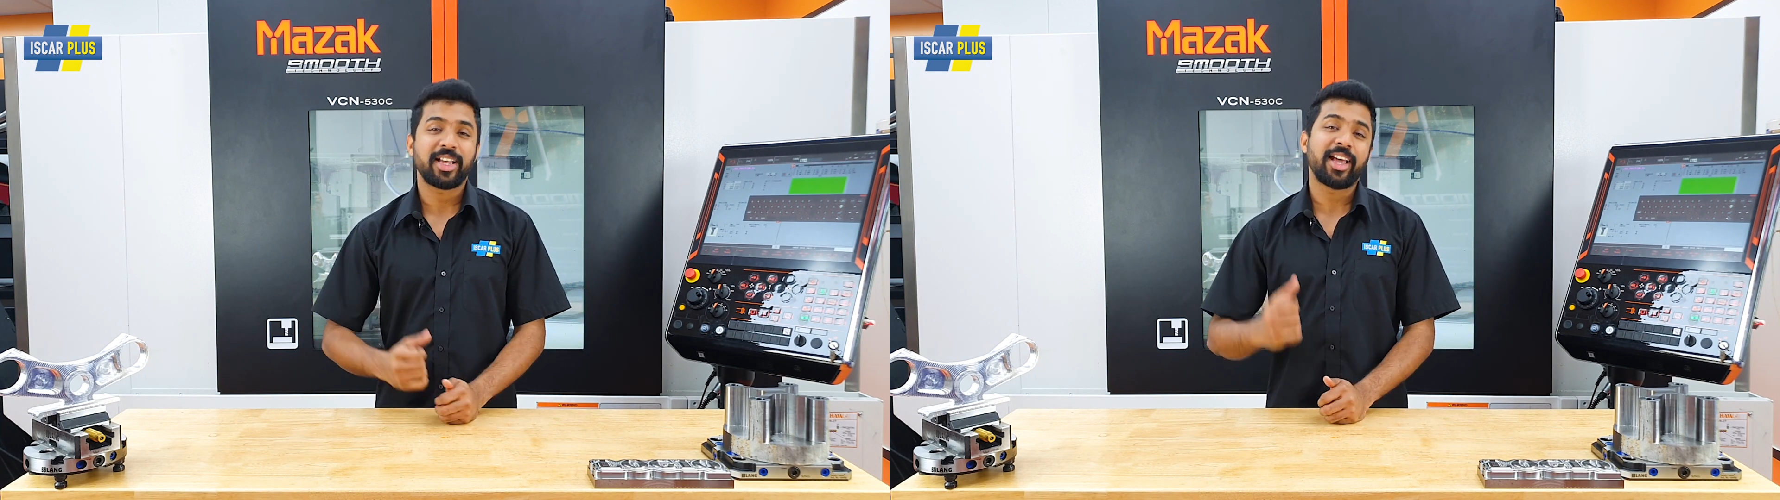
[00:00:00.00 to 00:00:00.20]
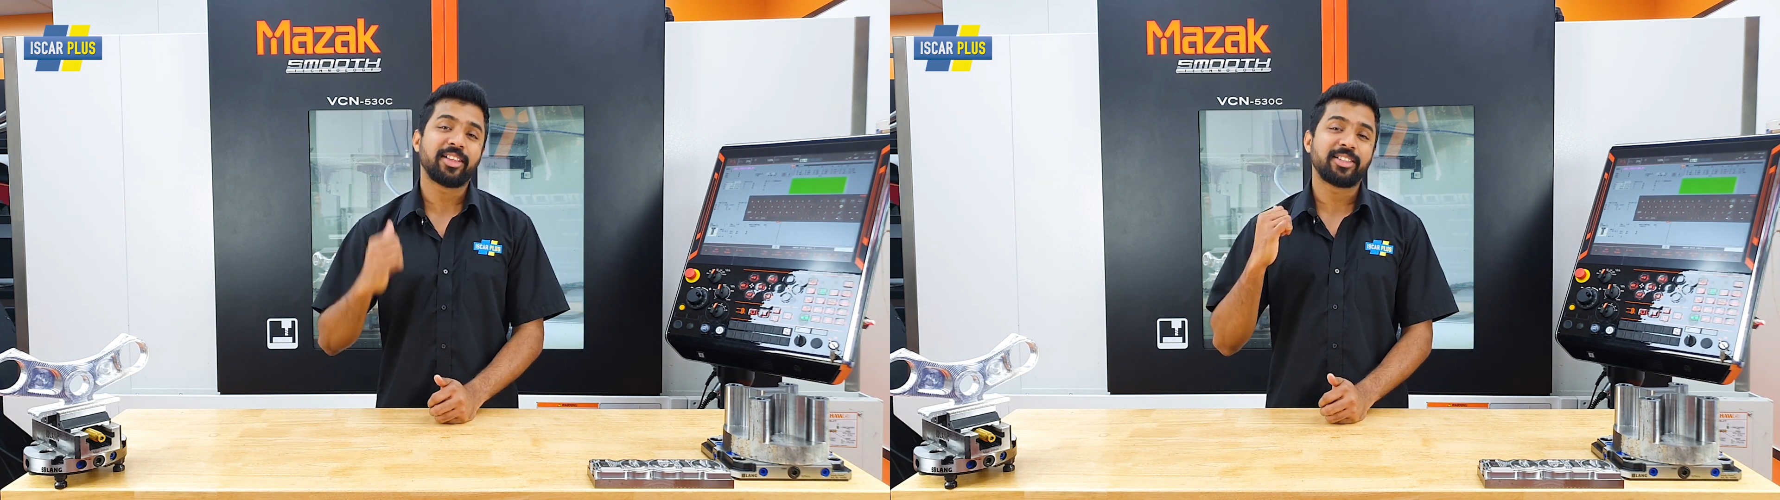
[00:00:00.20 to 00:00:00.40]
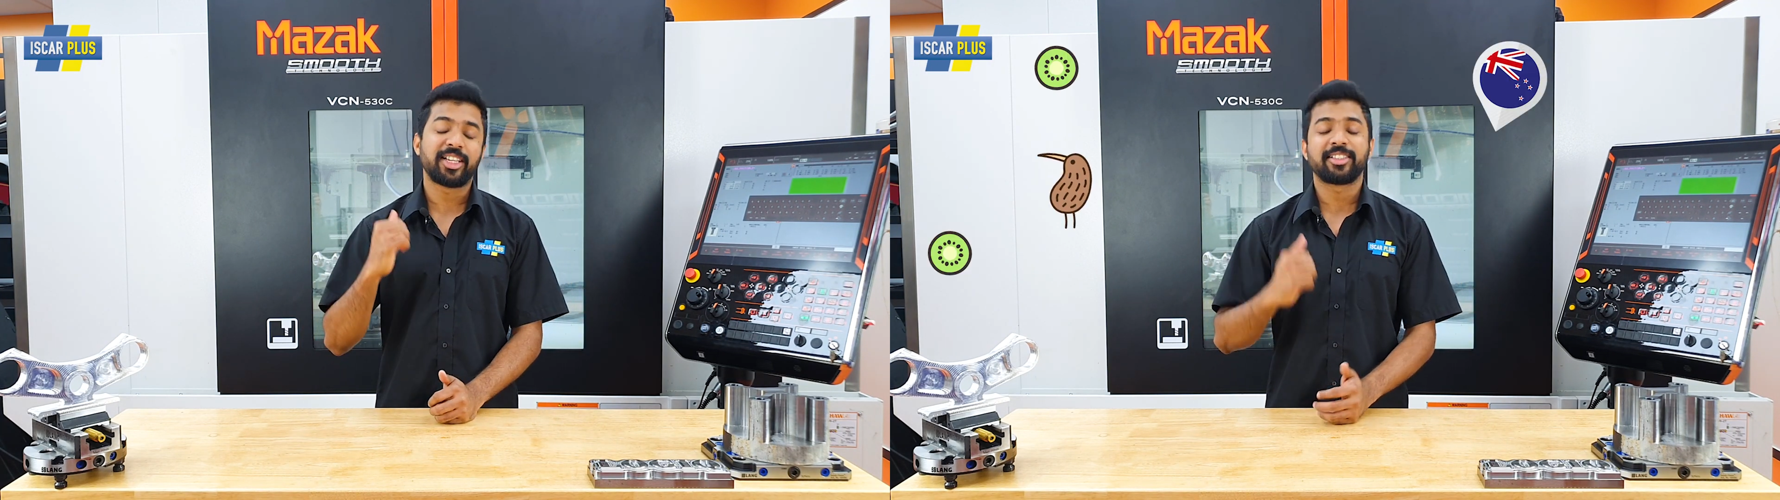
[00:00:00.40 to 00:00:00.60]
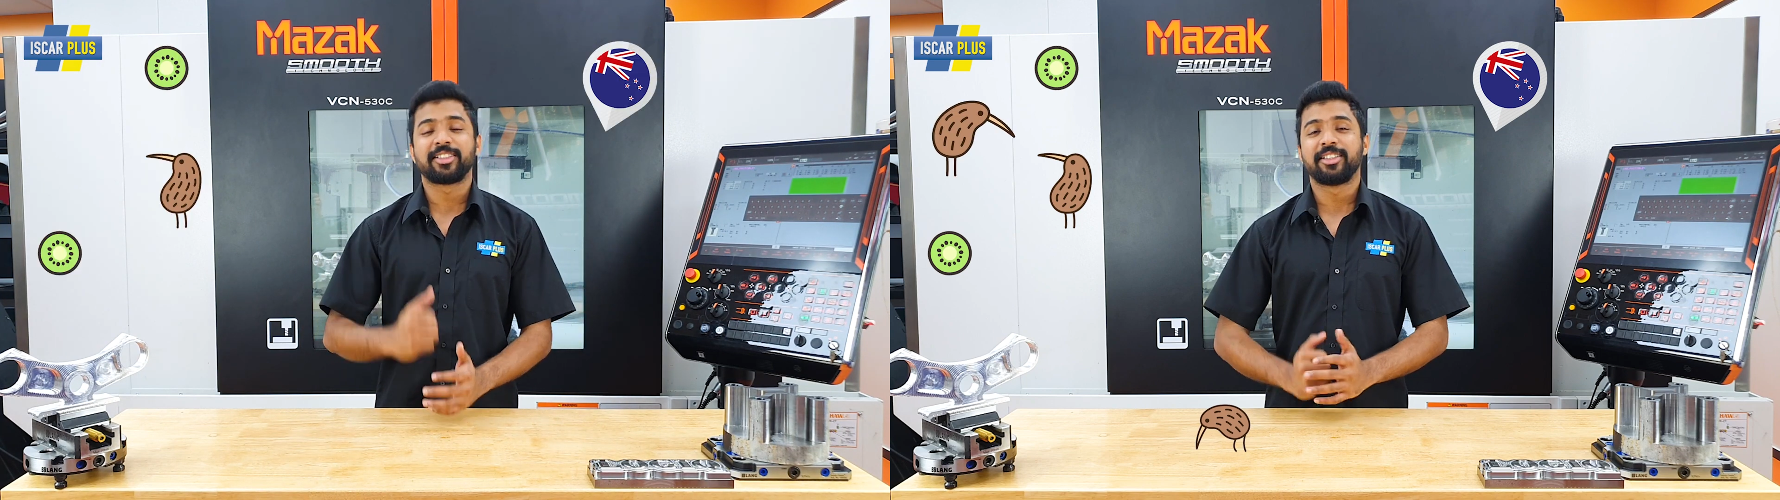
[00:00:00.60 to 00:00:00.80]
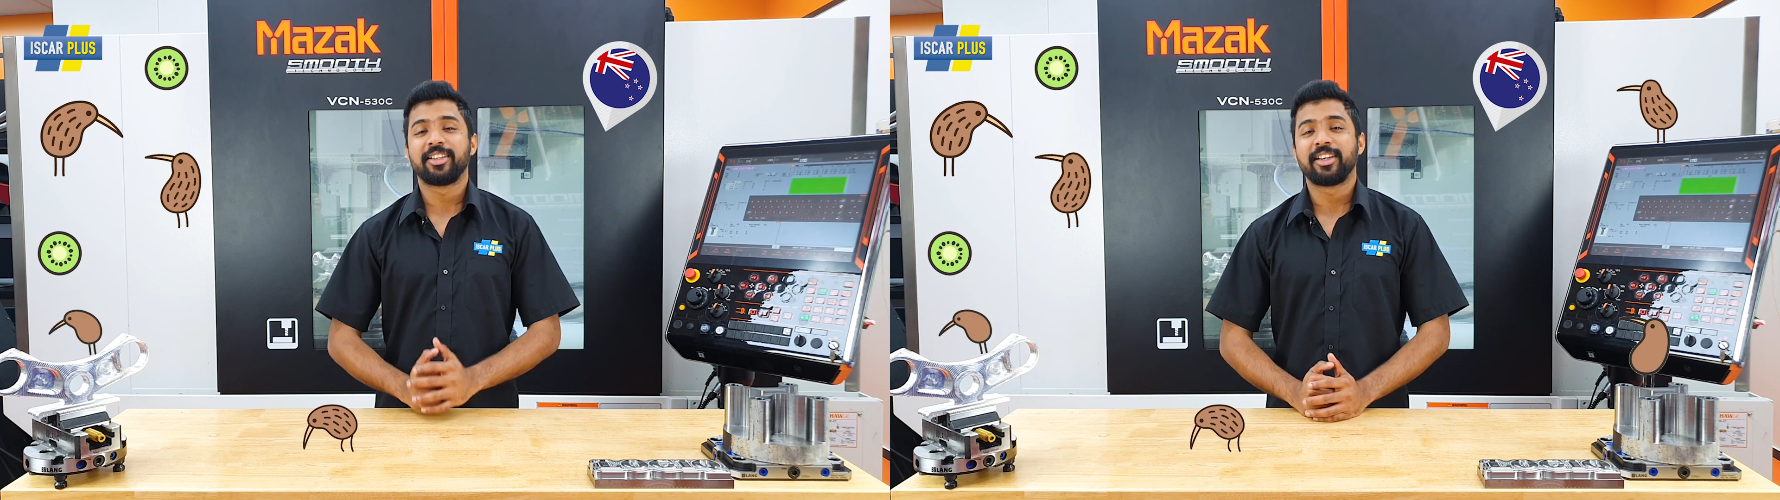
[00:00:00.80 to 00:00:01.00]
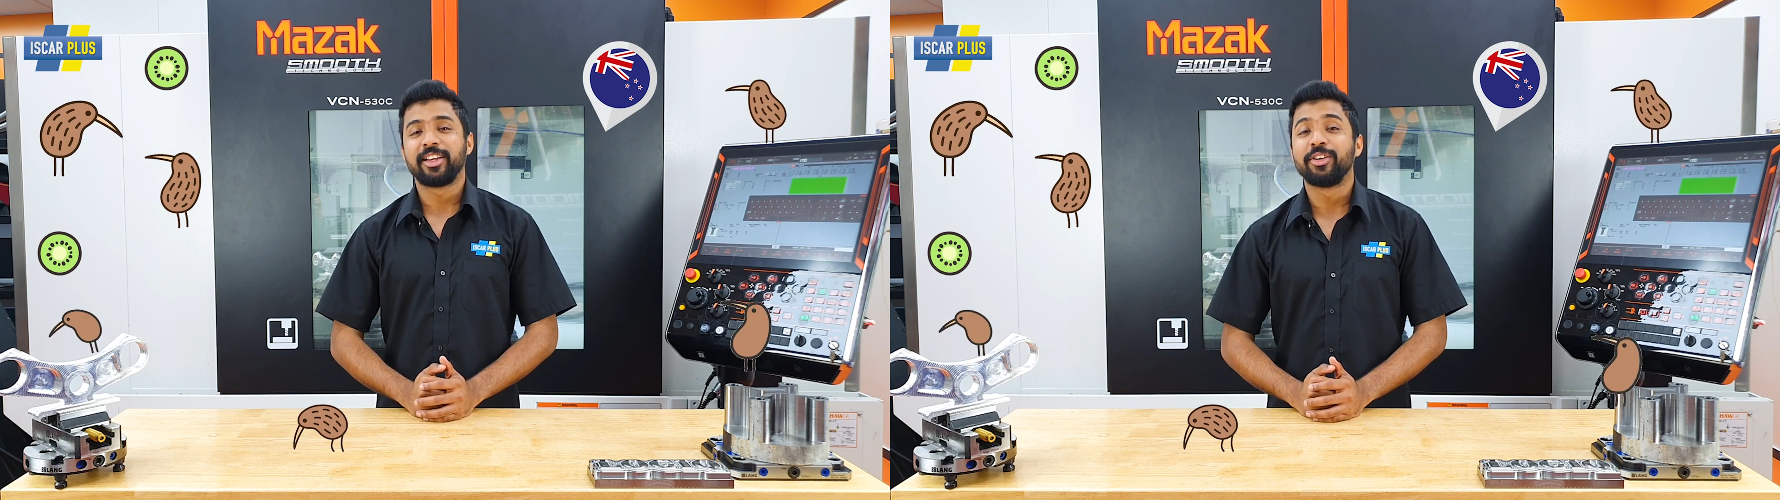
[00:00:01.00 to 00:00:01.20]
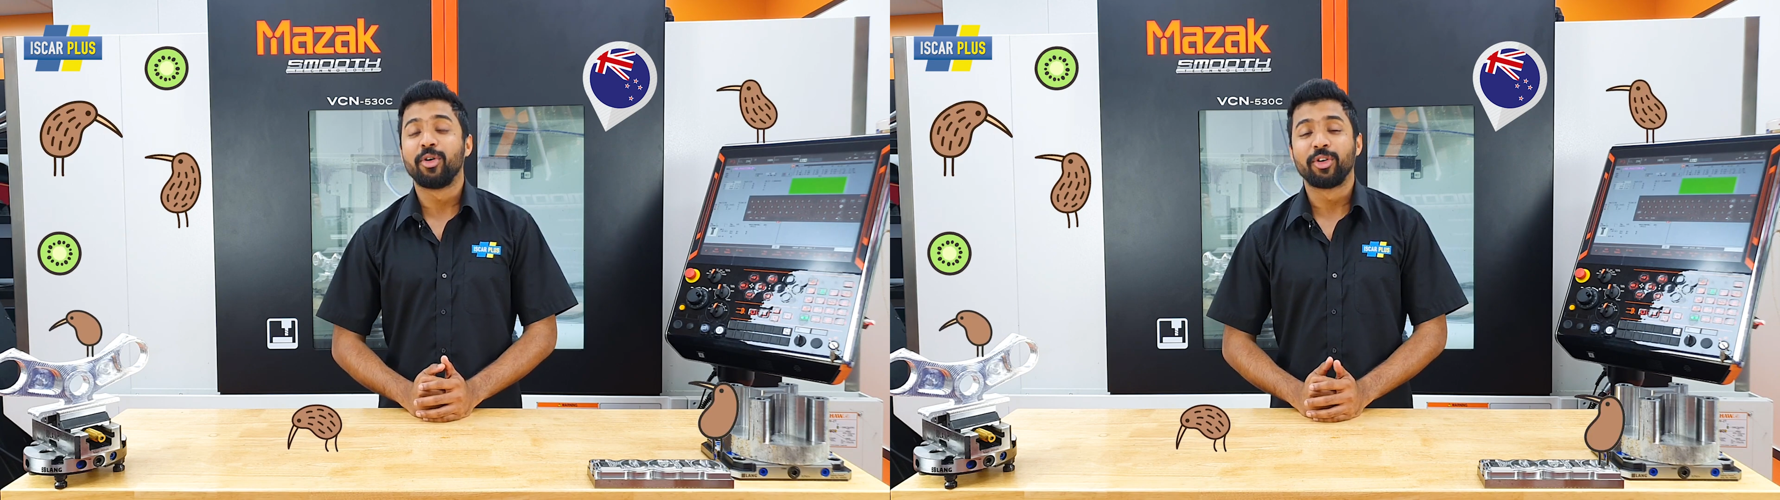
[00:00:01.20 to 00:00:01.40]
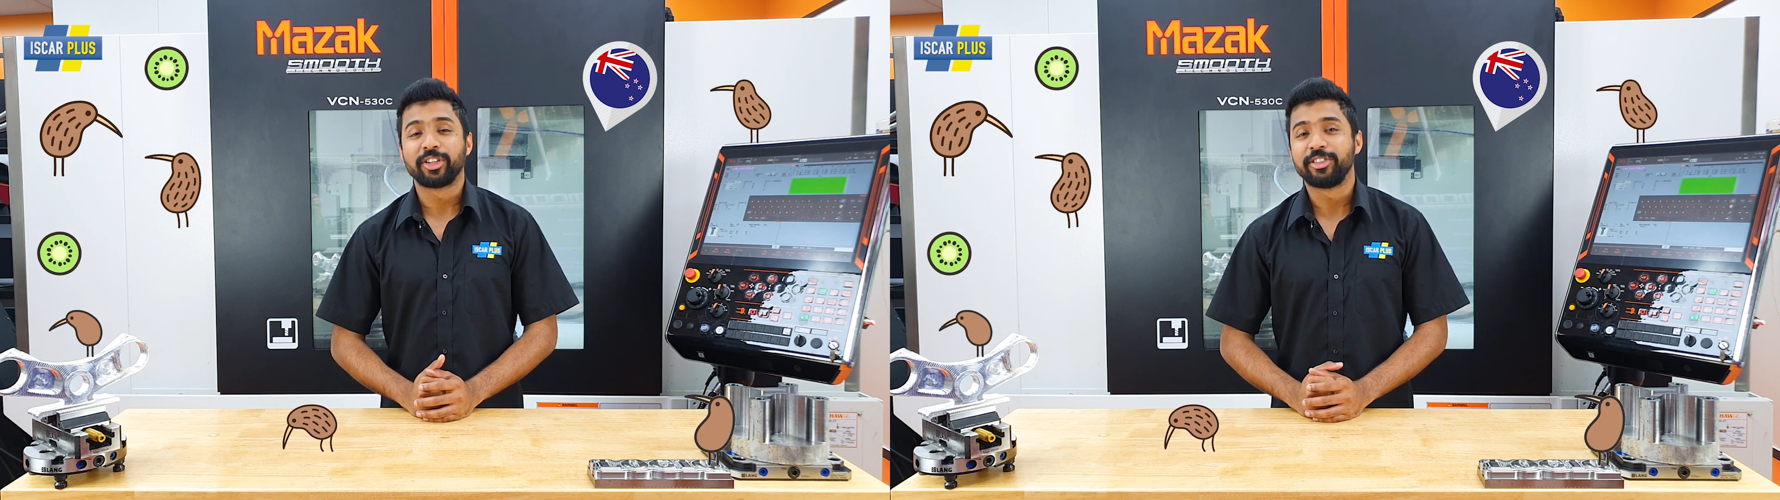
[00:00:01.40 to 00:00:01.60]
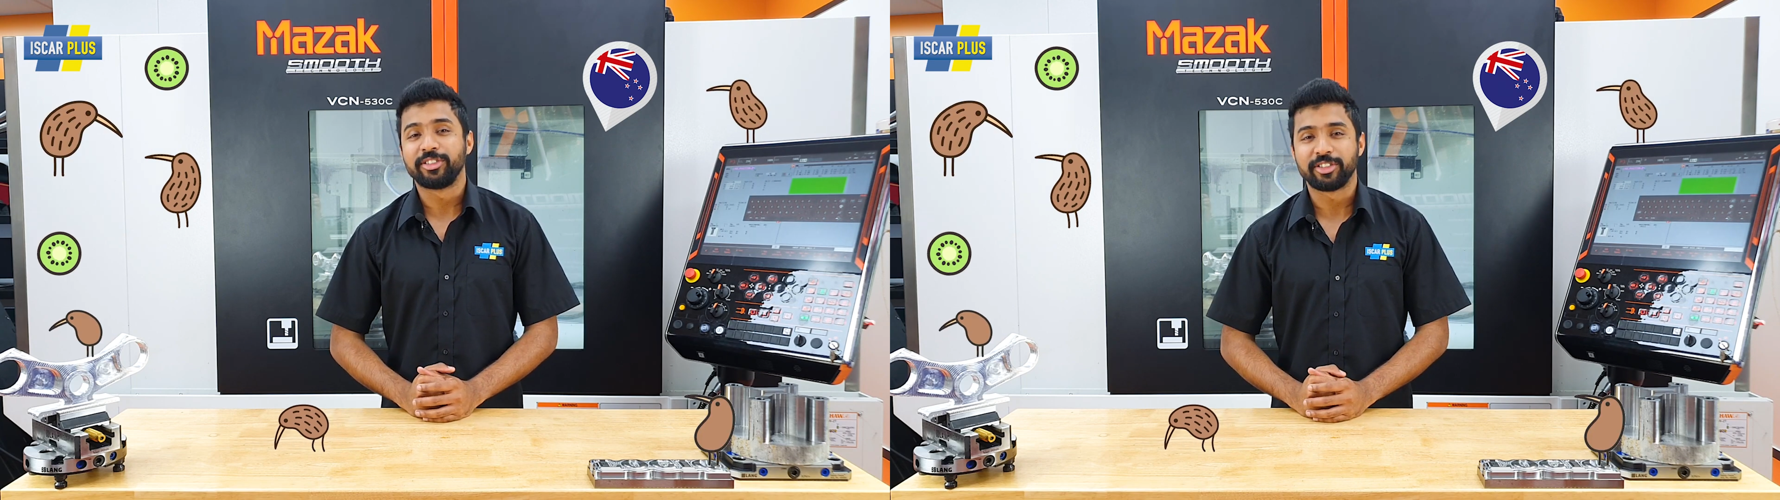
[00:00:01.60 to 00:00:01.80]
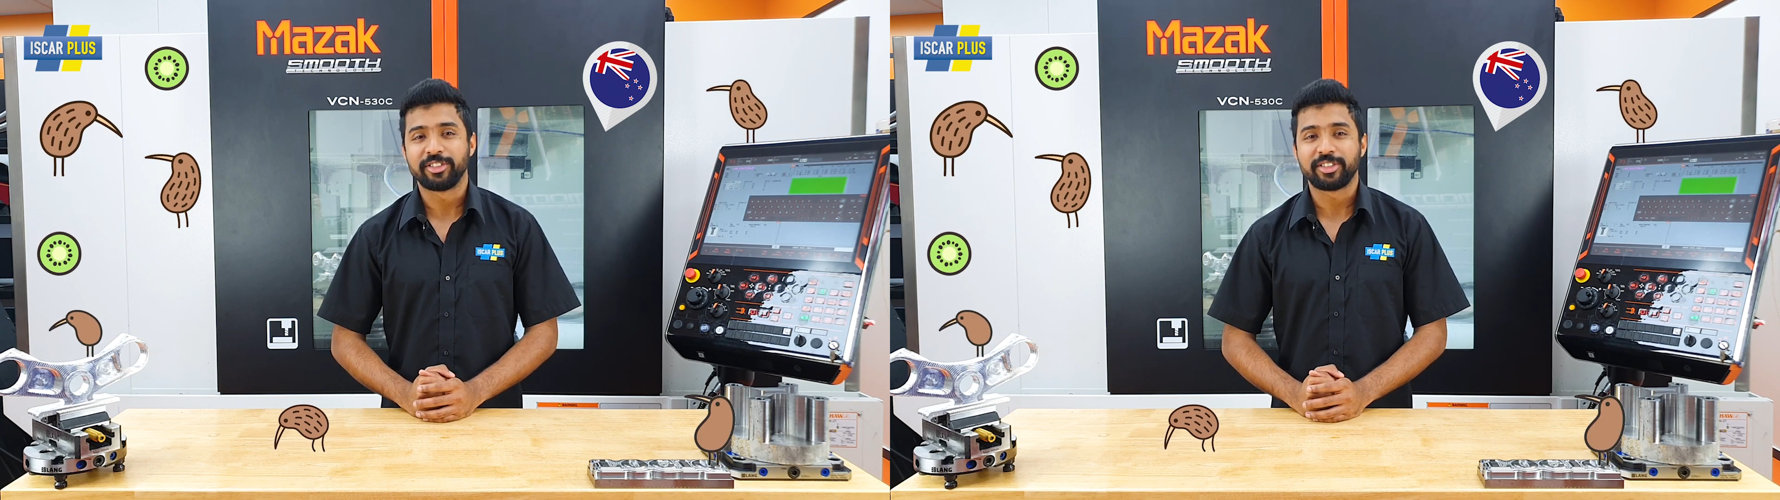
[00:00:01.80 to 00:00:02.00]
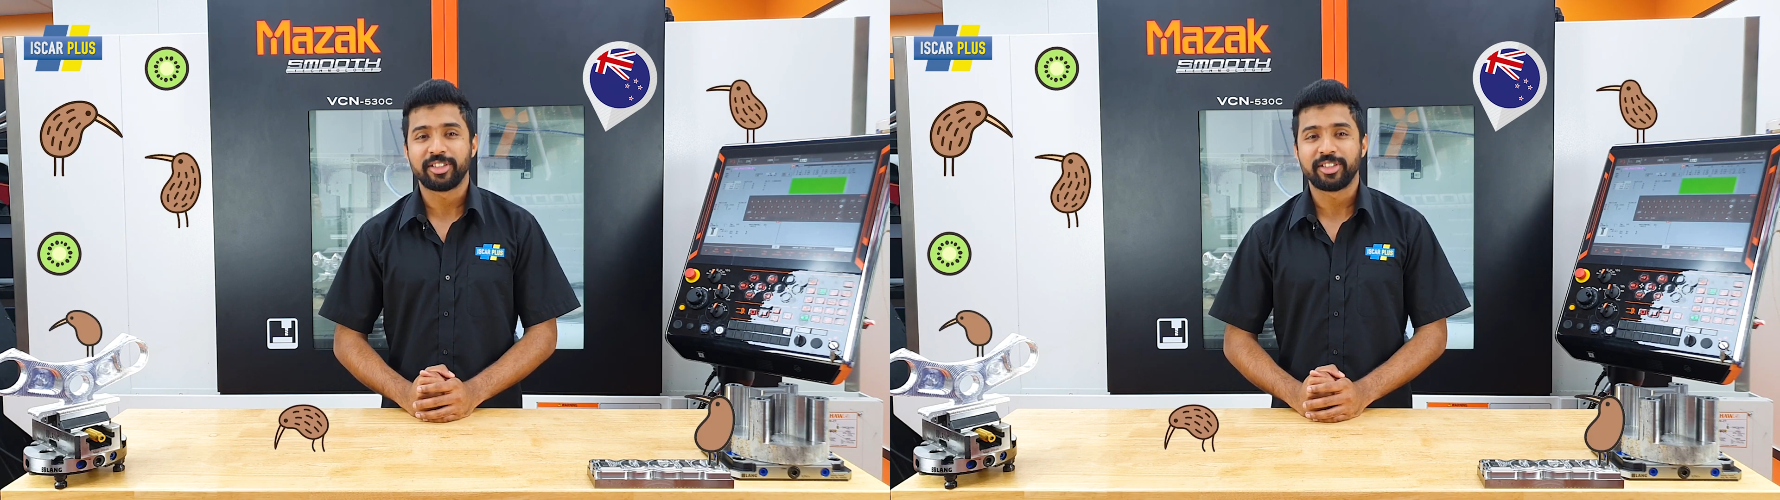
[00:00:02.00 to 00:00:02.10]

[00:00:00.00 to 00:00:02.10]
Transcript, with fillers: and the Tech Center in Auckland, New Zealand.